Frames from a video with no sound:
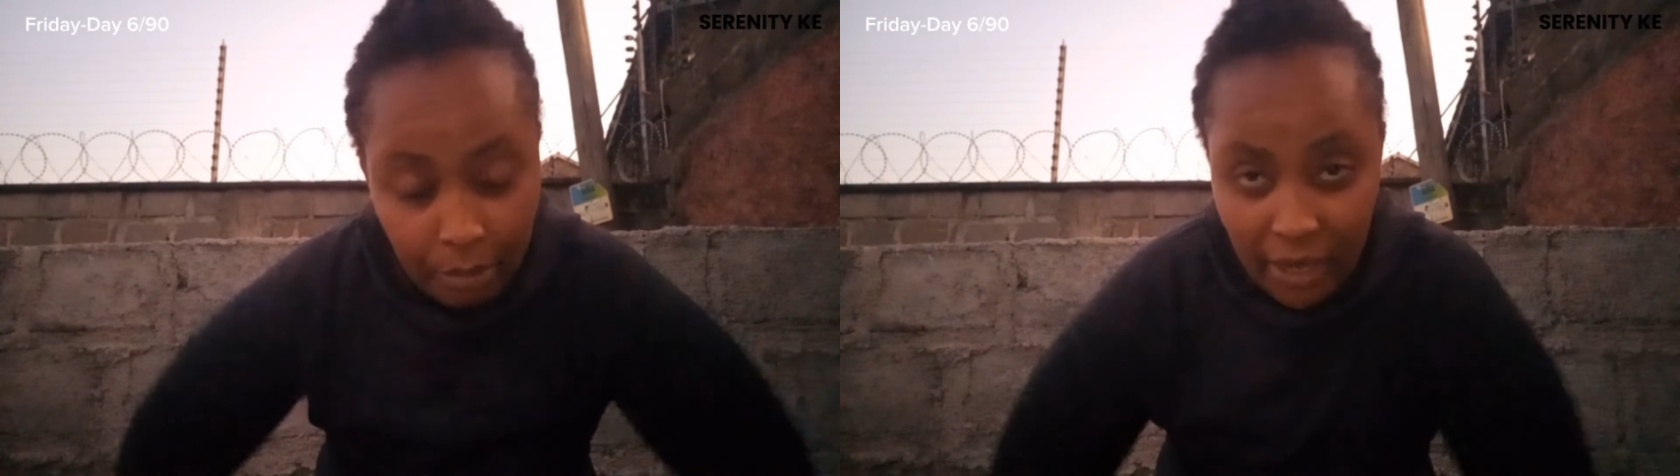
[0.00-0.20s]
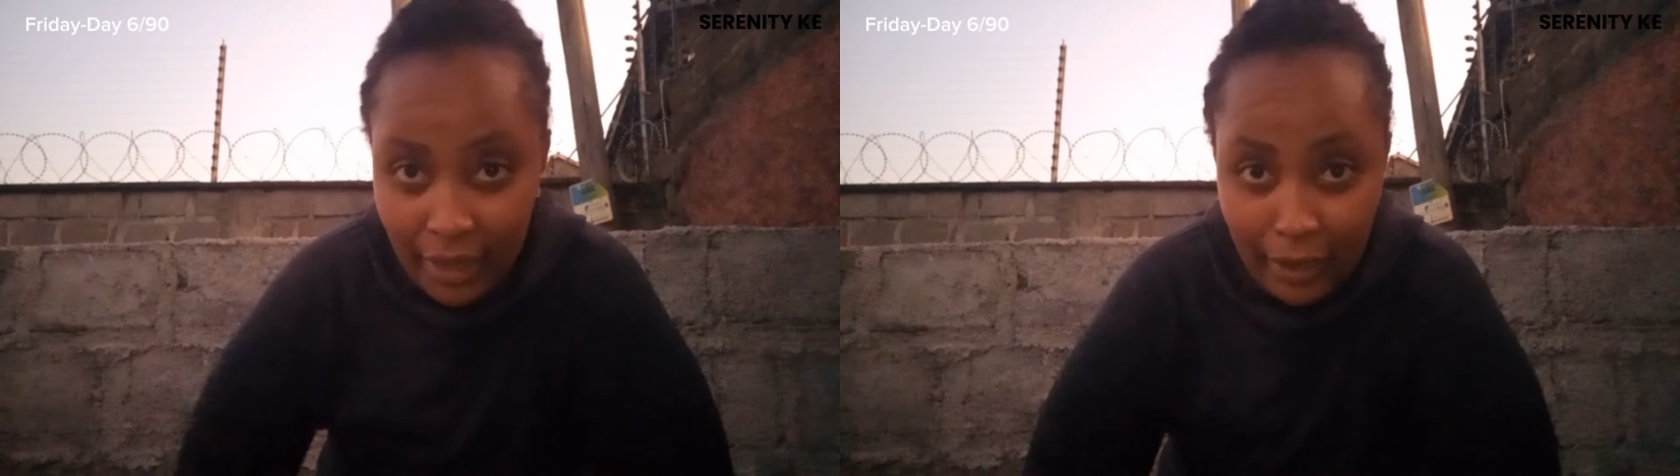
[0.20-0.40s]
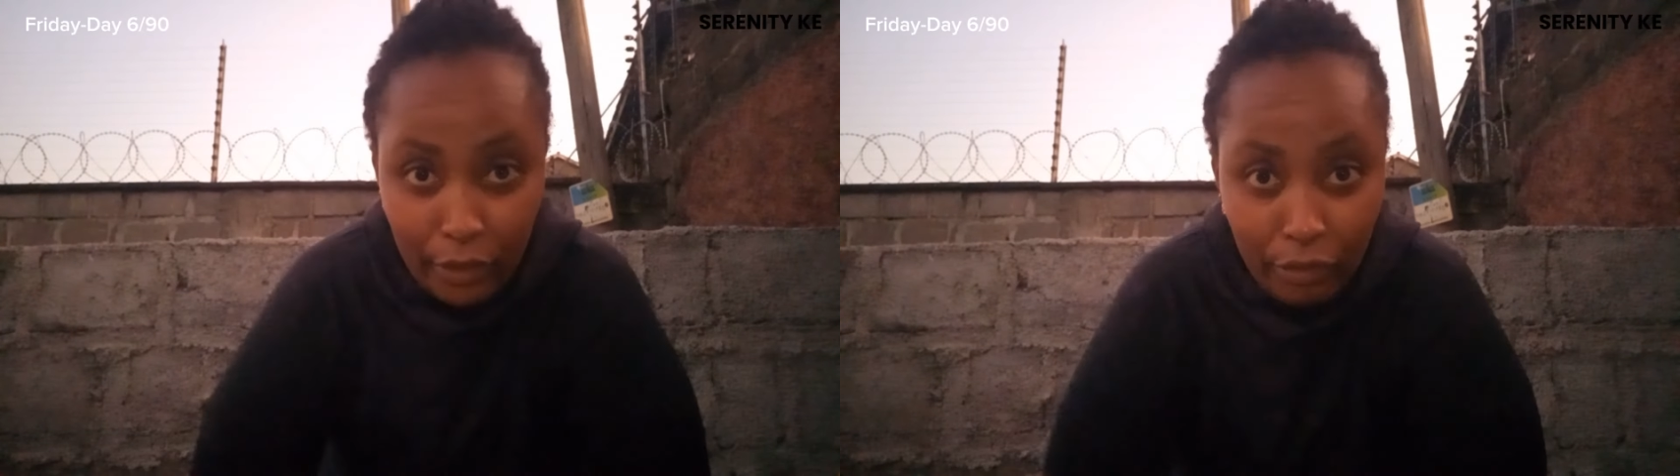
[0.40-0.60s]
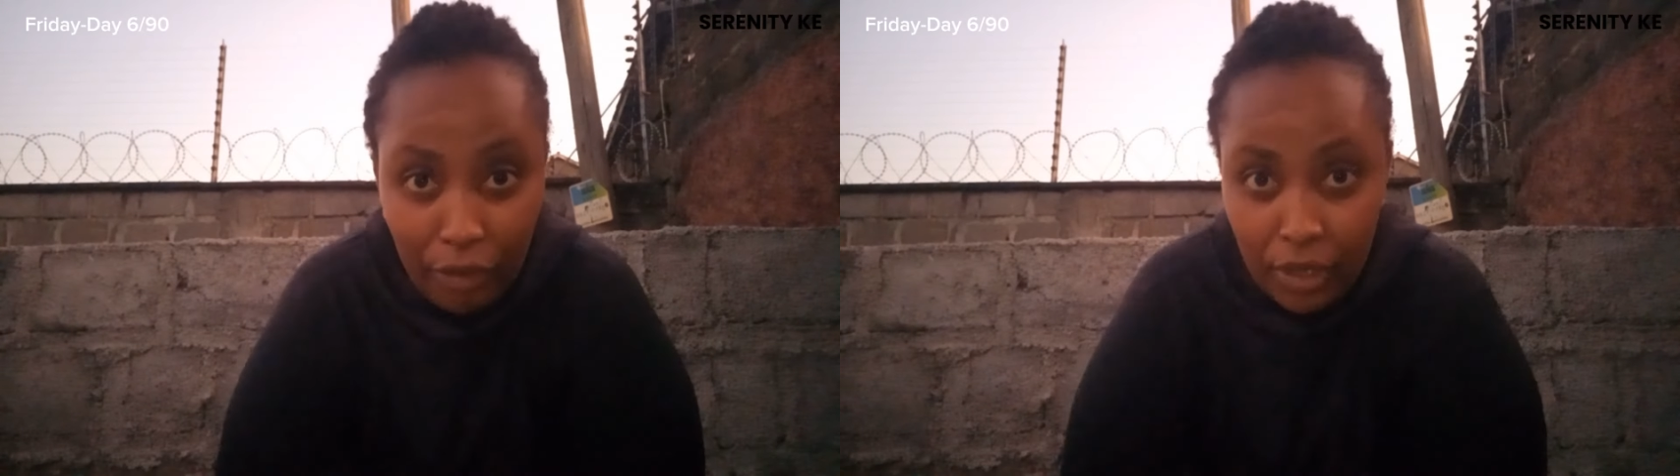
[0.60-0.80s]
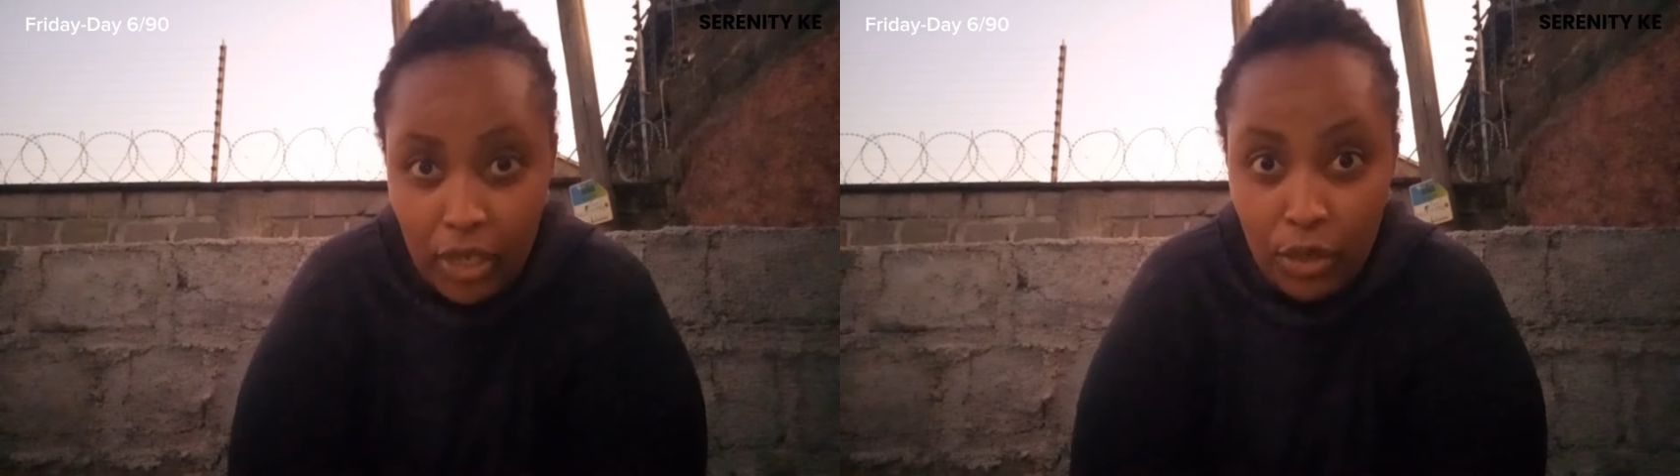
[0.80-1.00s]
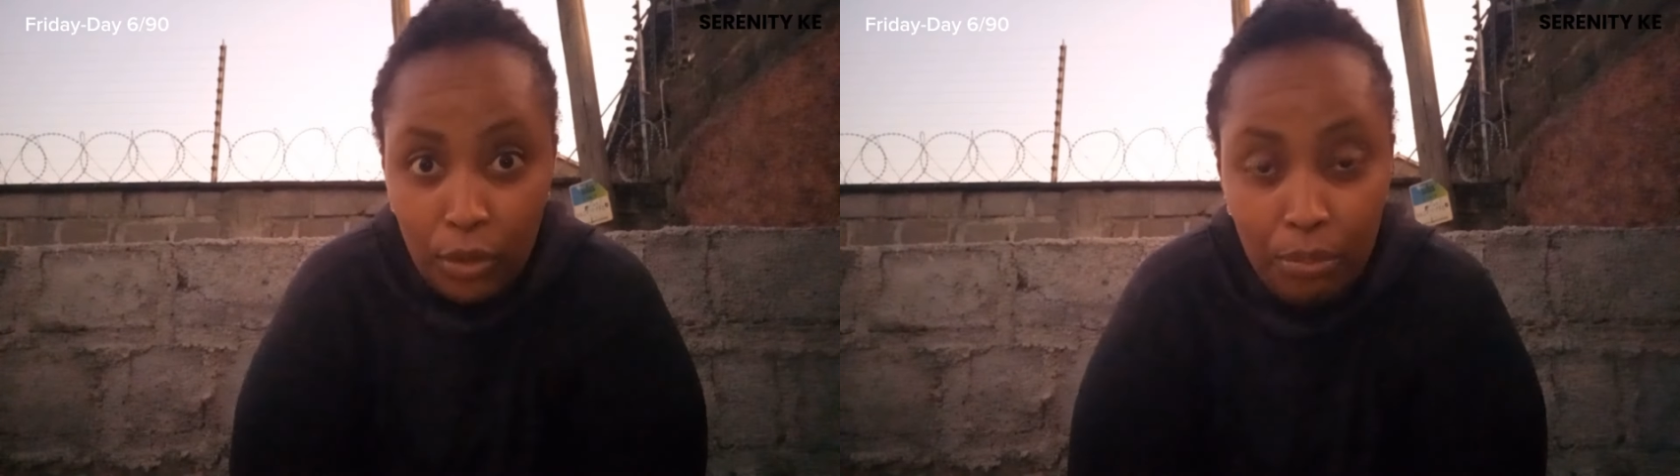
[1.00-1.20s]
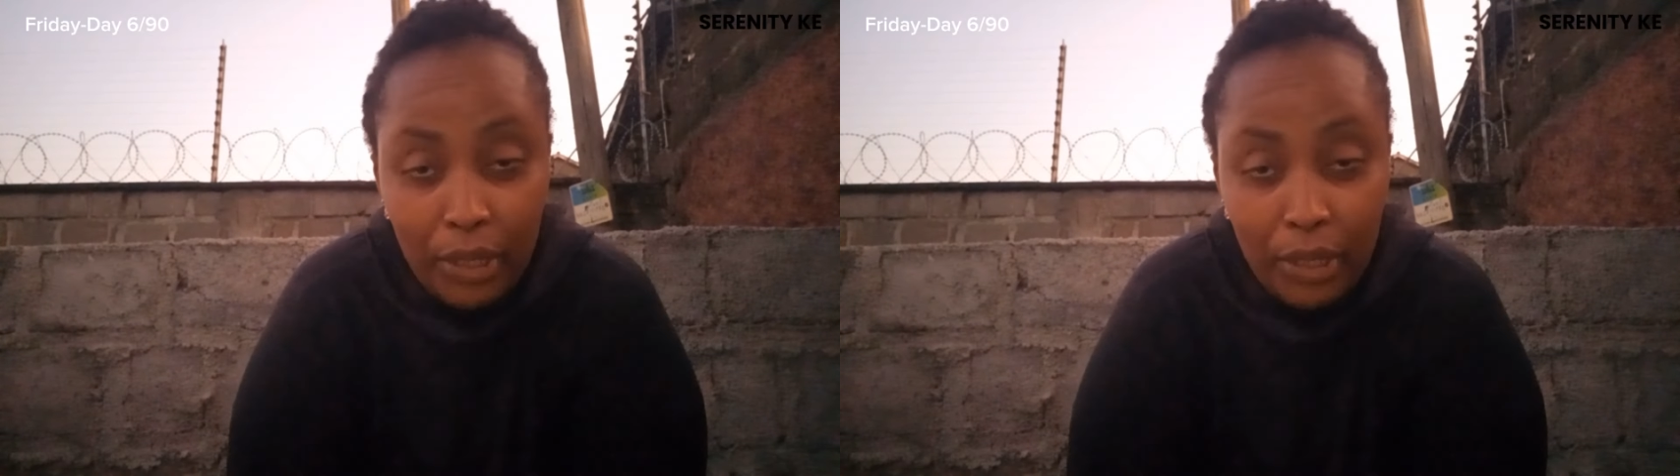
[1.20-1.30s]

By the end of the year, you'll